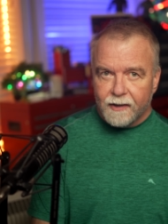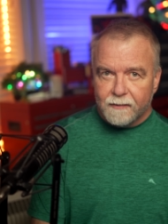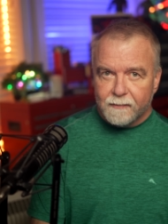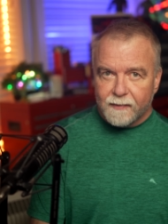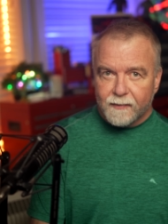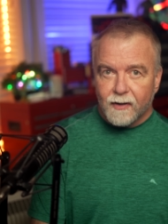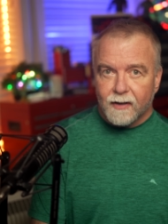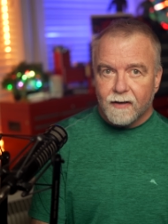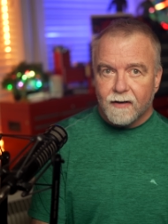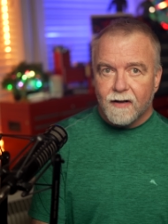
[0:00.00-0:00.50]

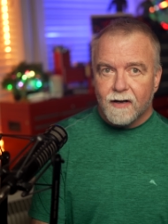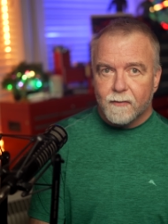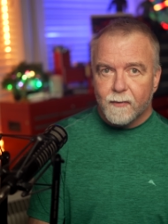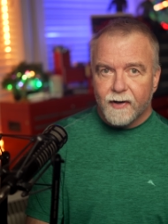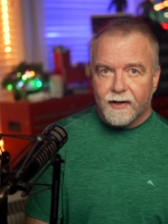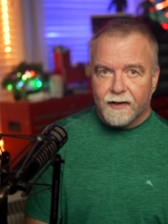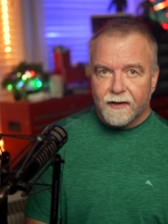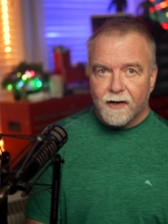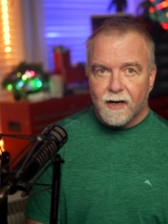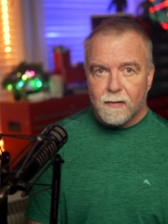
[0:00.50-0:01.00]
We've got a long
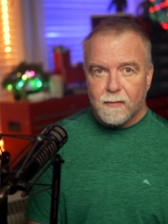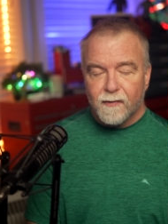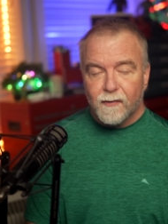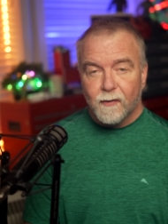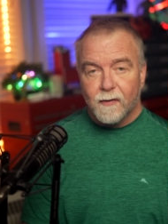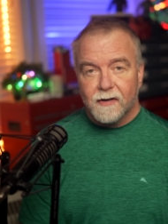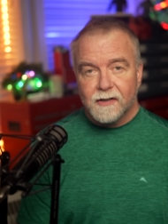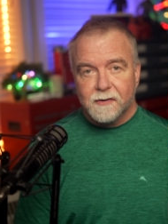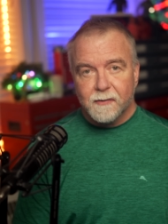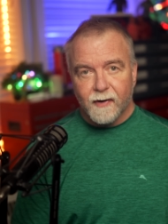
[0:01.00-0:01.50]
way to go
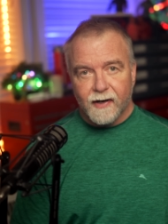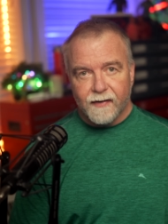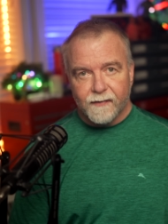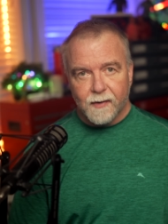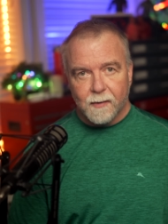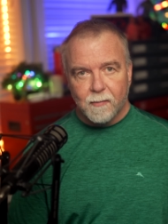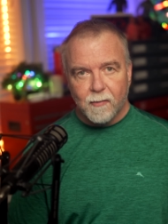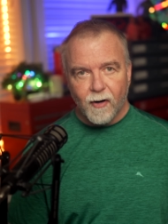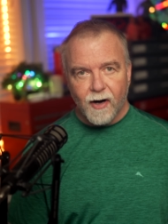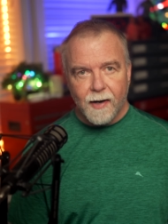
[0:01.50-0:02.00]
before it's ready
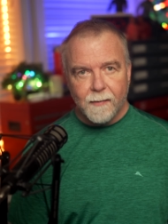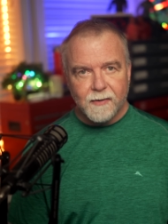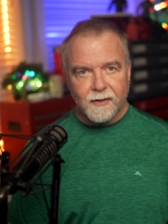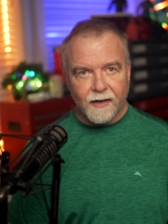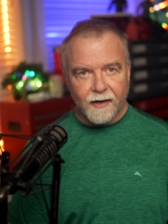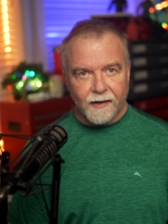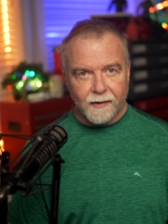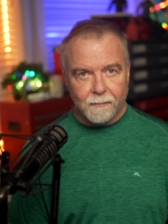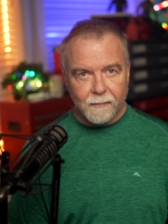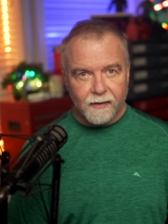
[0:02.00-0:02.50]
for prime
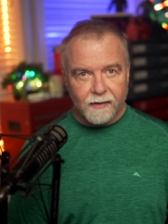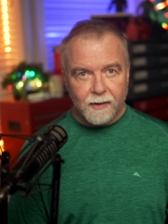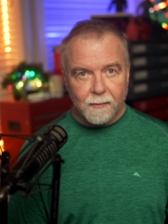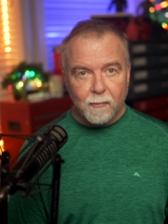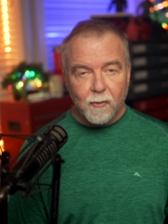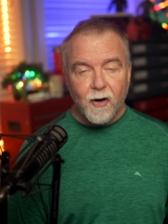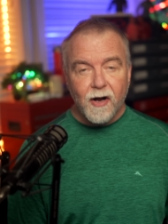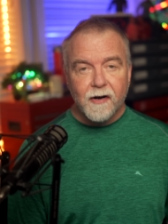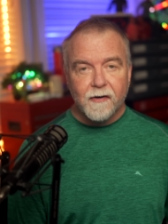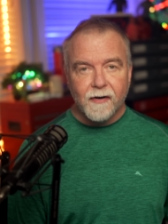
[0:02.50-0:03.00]
time, but the
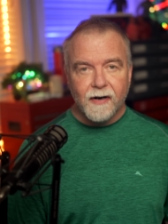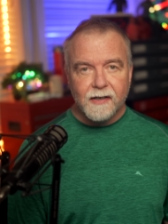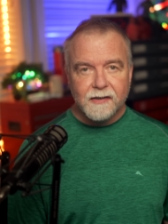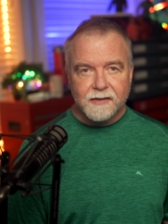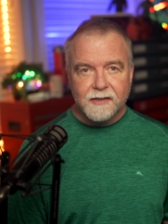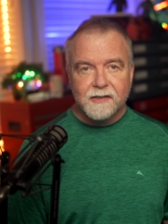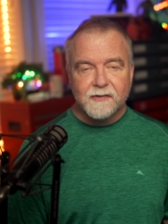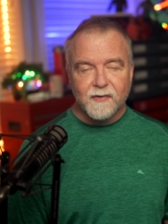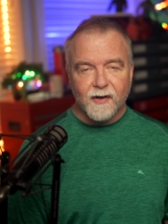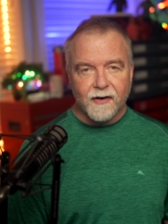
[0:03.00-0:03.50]

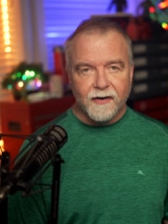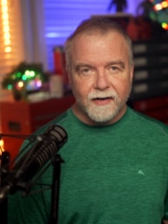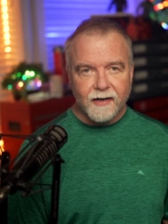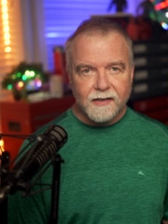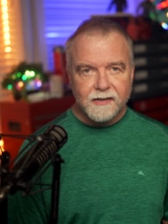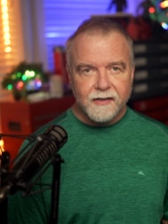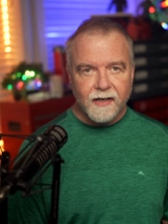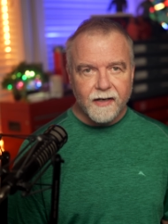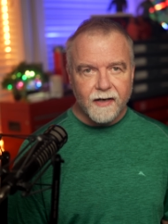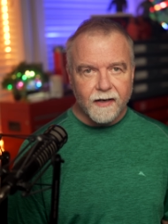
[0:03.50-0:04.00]
progress is very
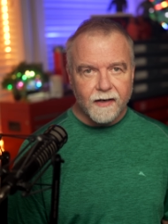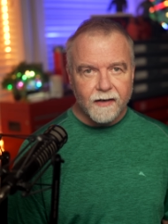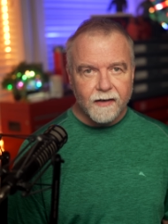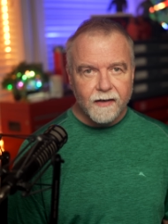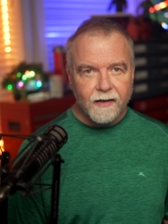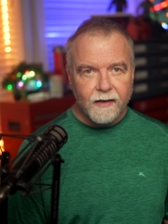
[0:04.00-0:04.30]
exciting.